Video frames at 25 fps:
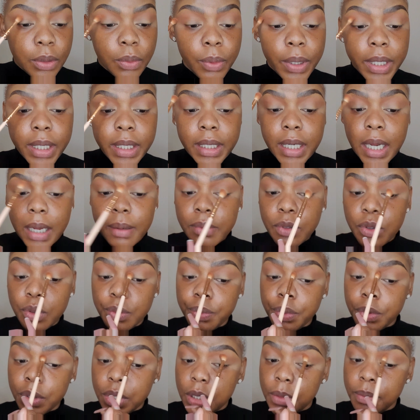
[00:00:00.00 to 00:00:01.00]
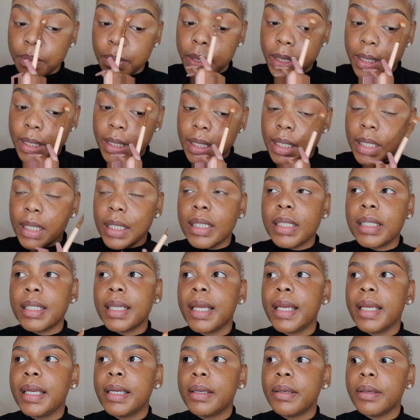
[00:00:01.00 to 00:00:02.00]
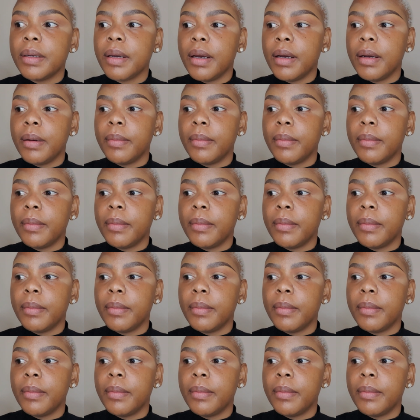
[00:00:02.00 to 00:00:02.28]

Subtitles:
When it comes to Beauty Bulletin, it's like